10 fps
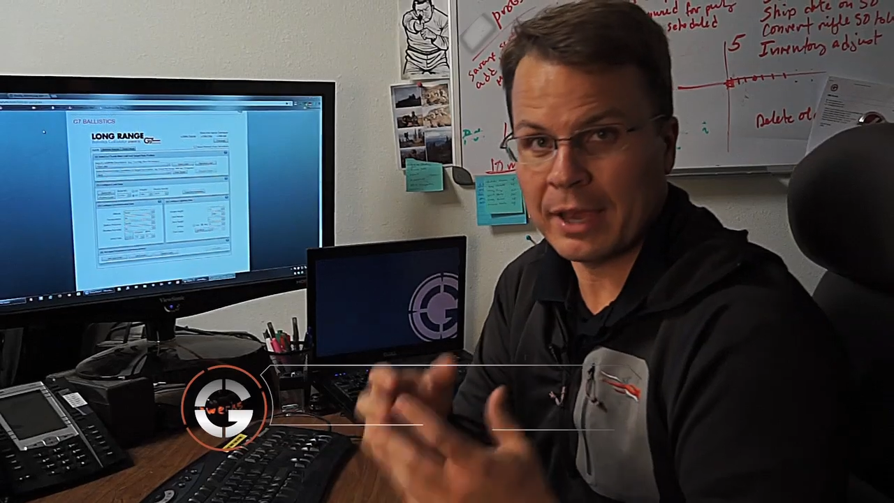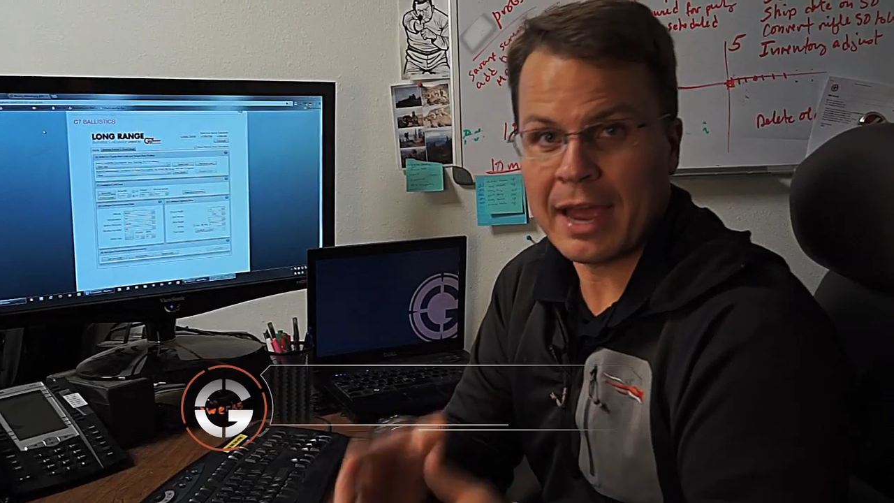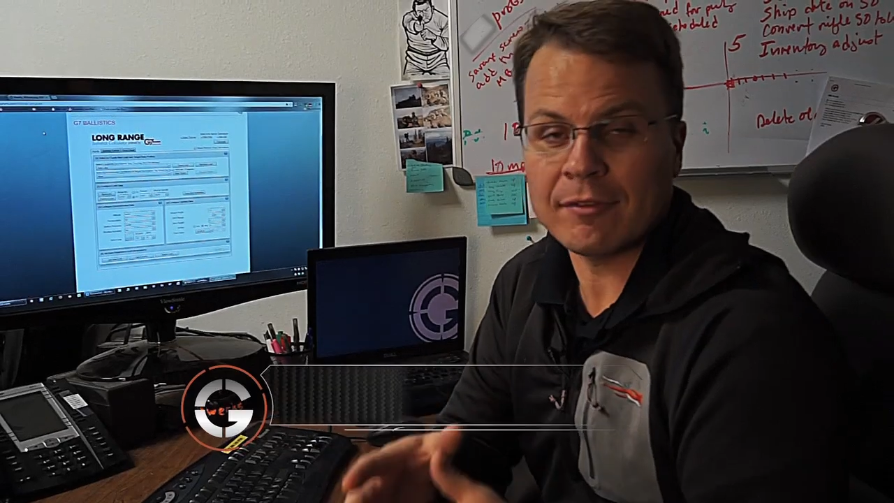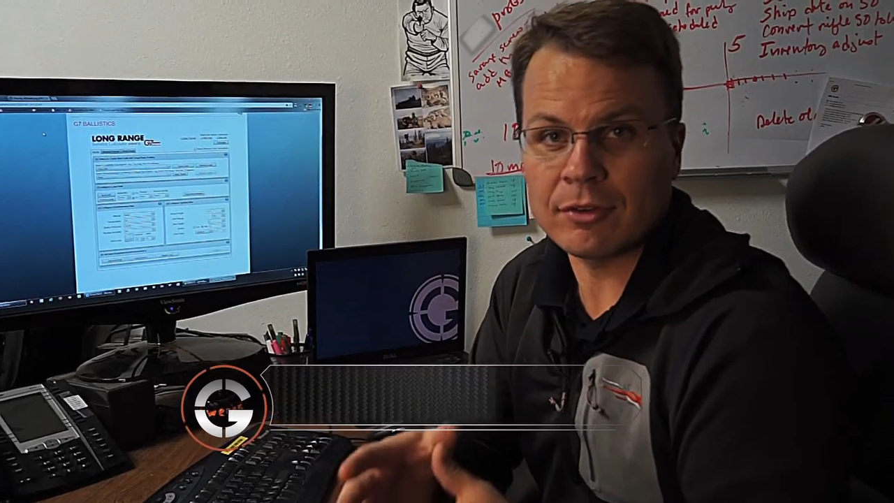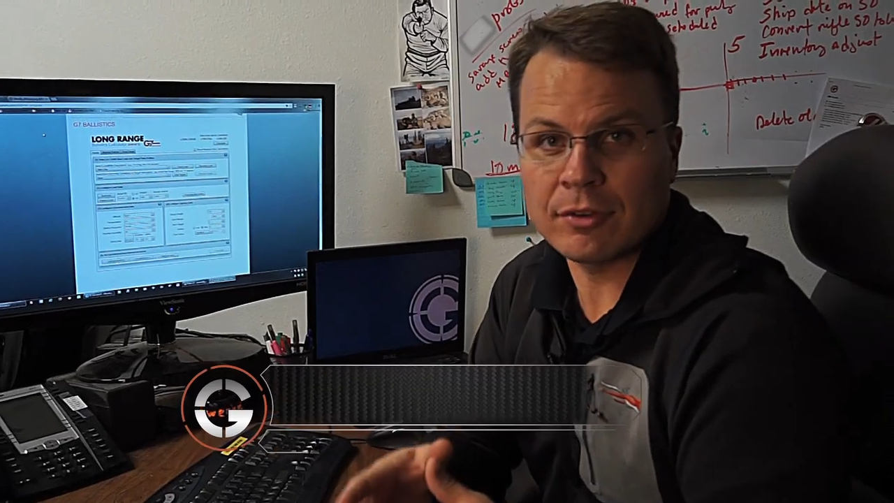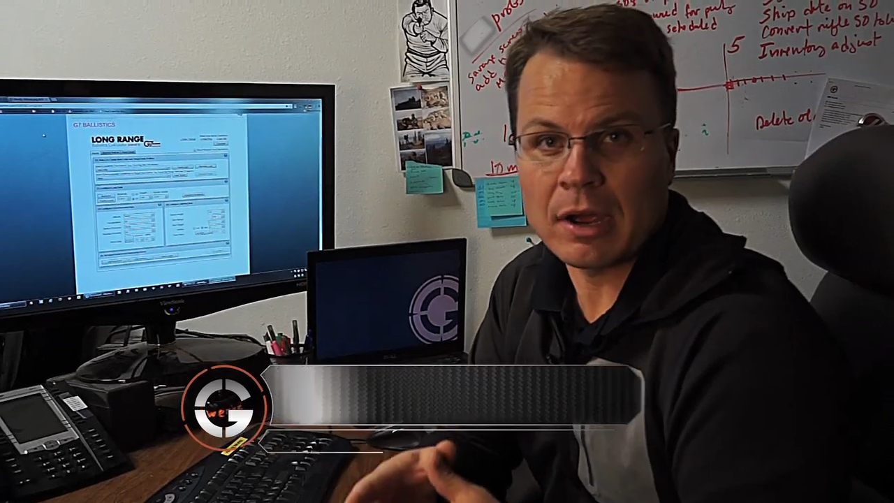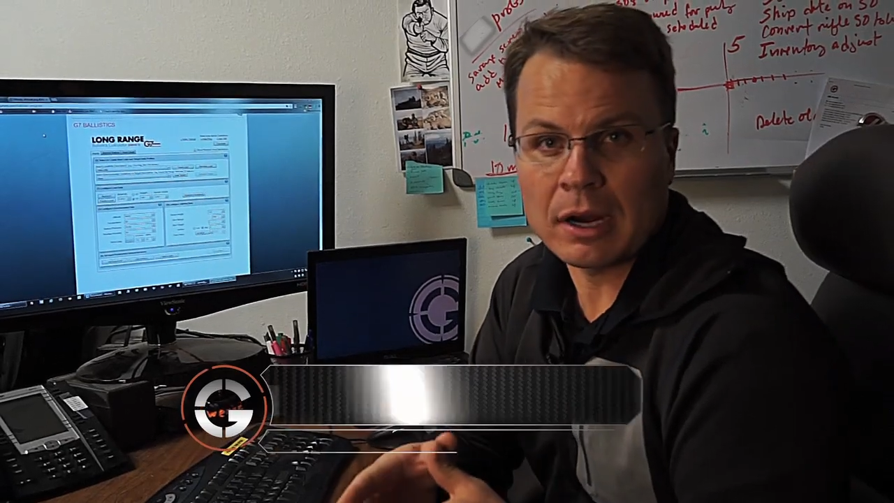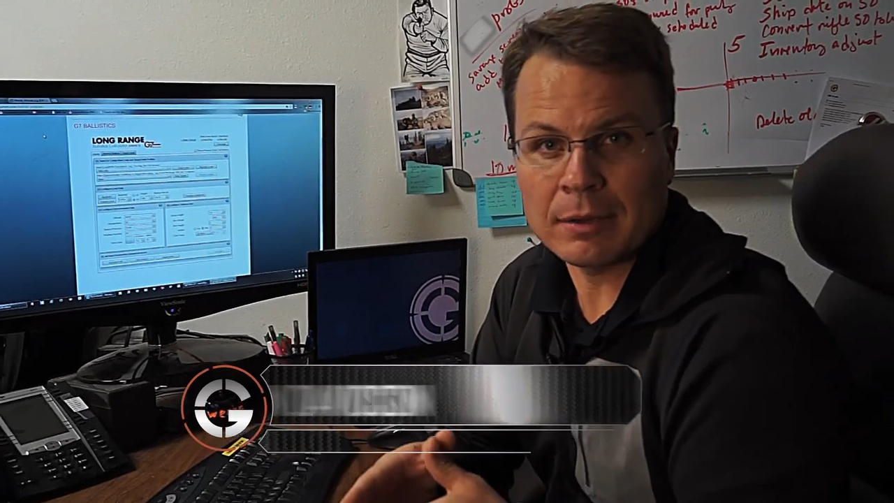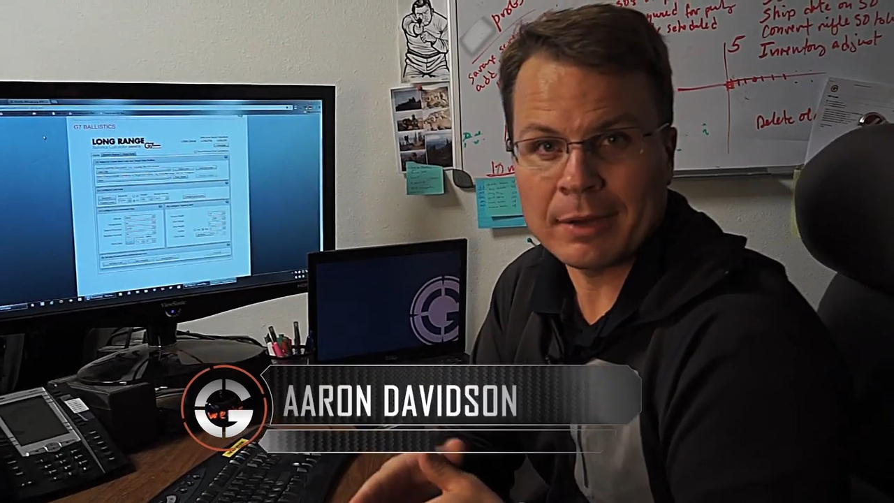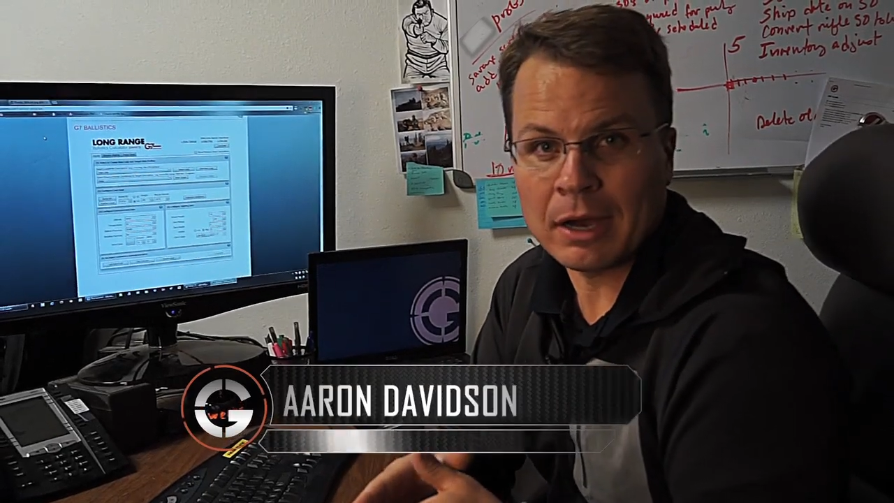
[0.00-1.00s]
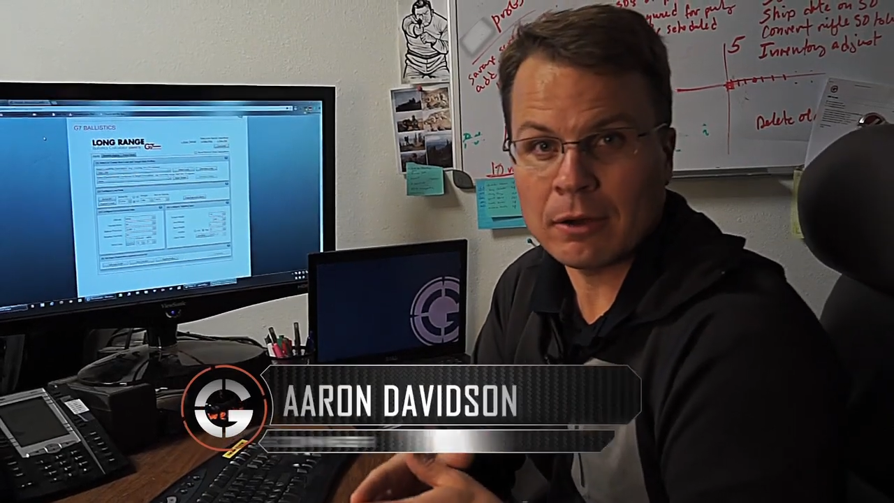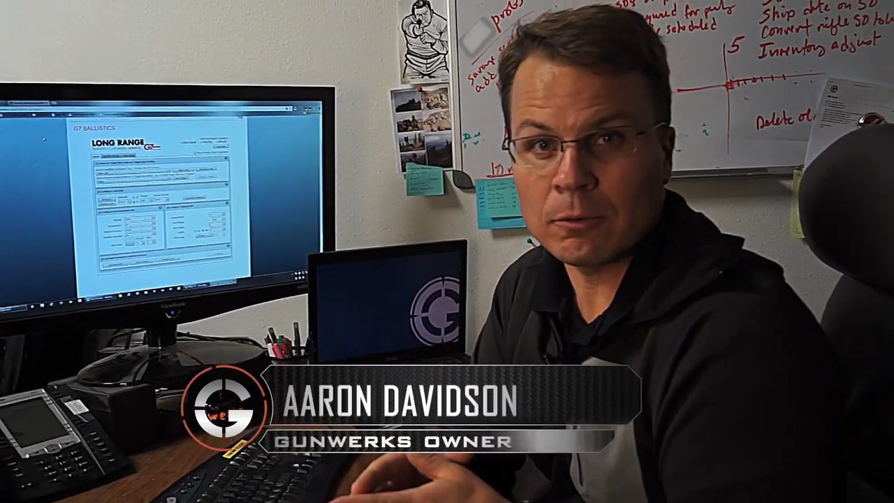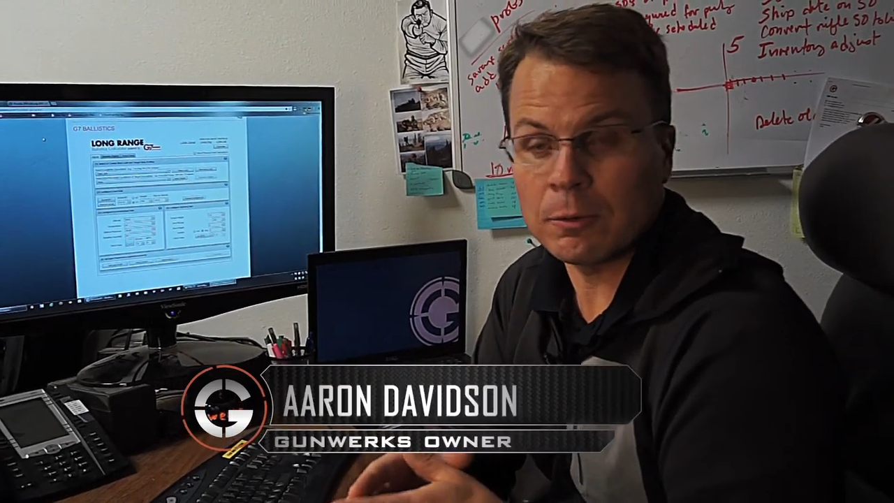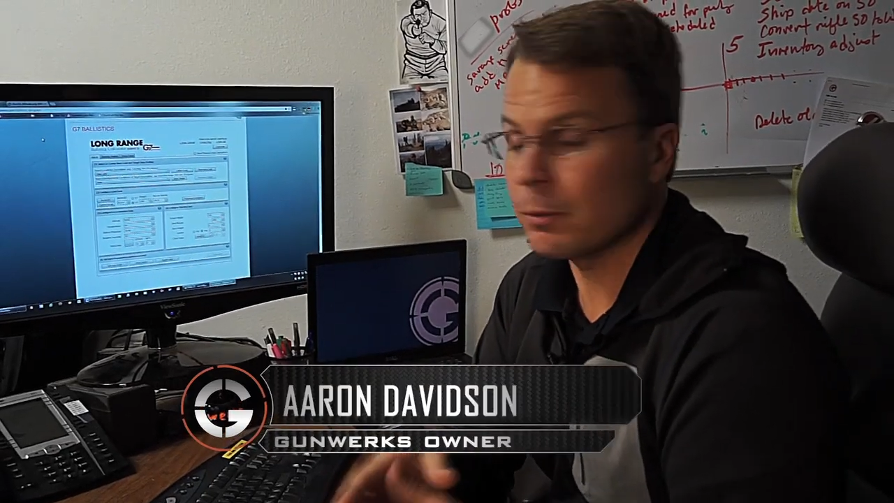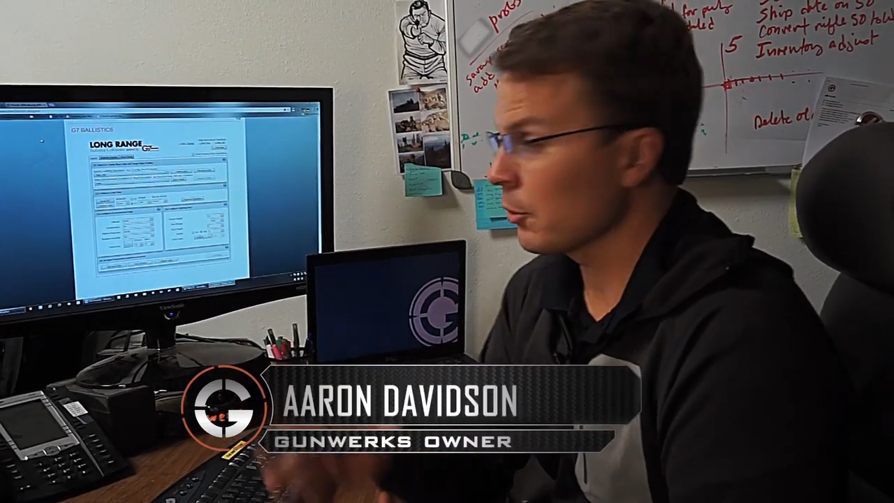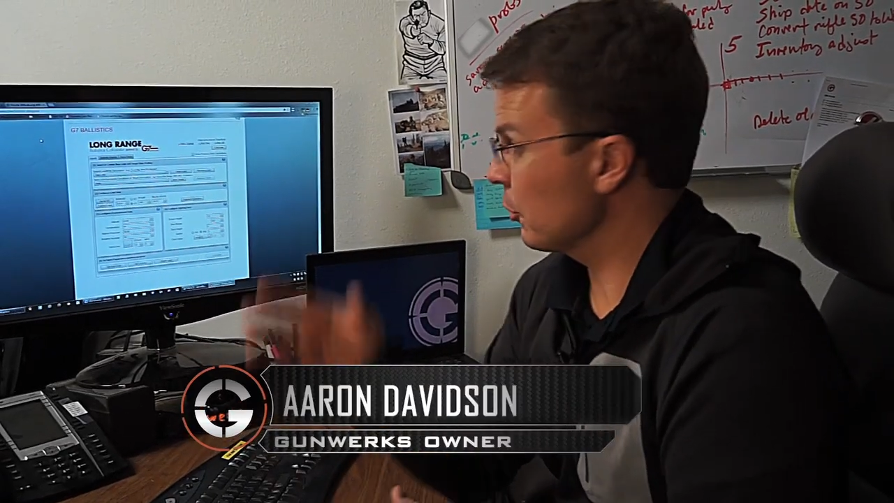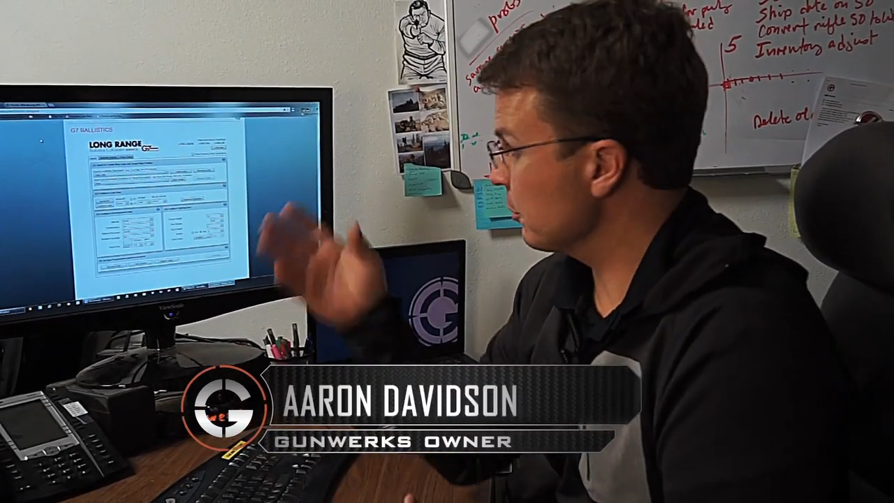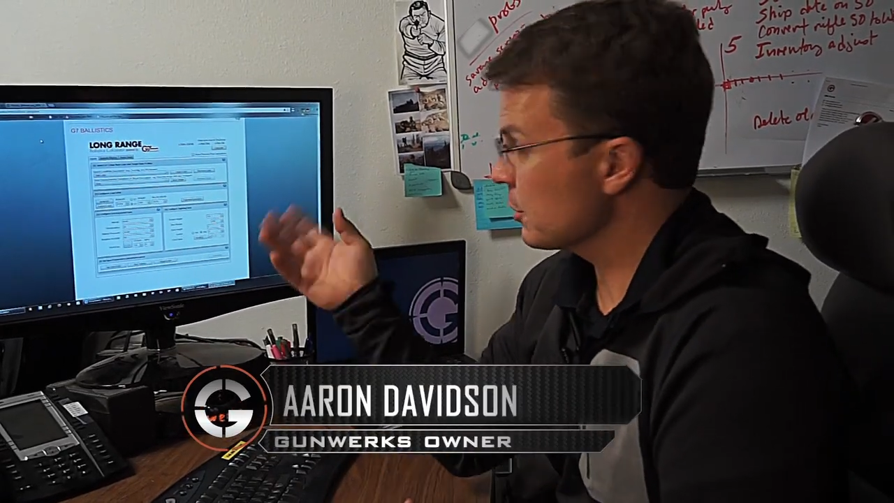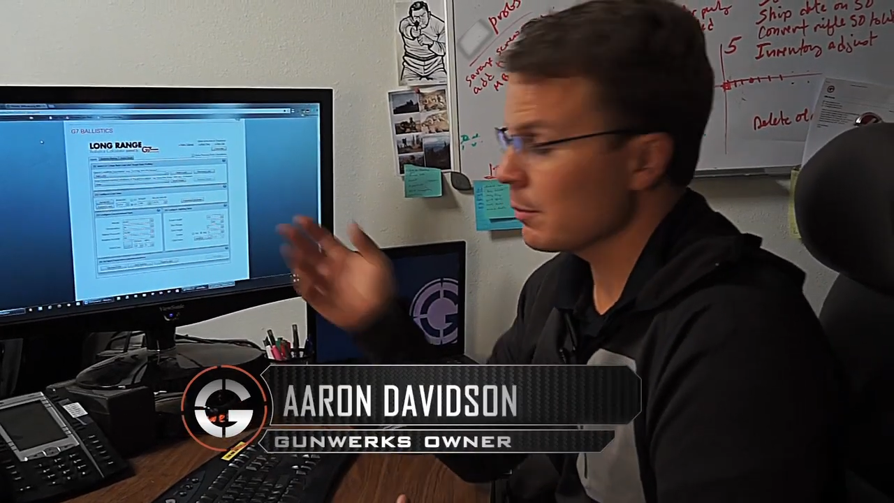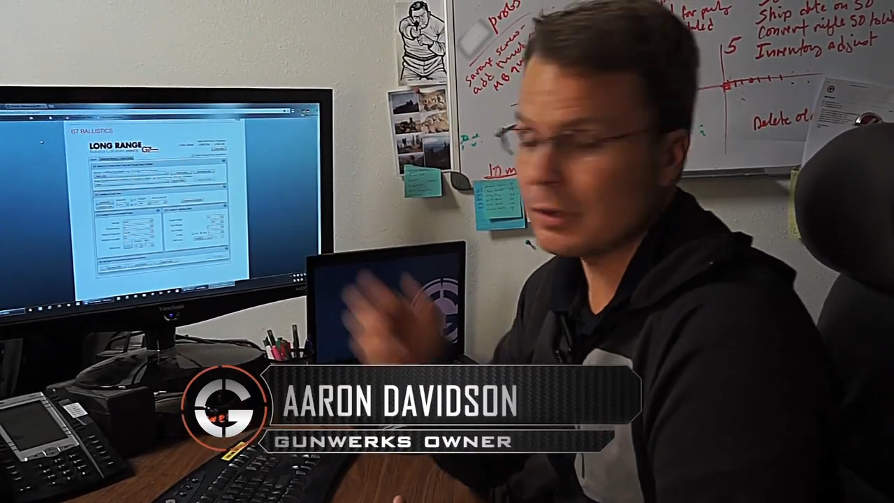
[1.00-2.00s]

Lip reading: have to talk about when we're using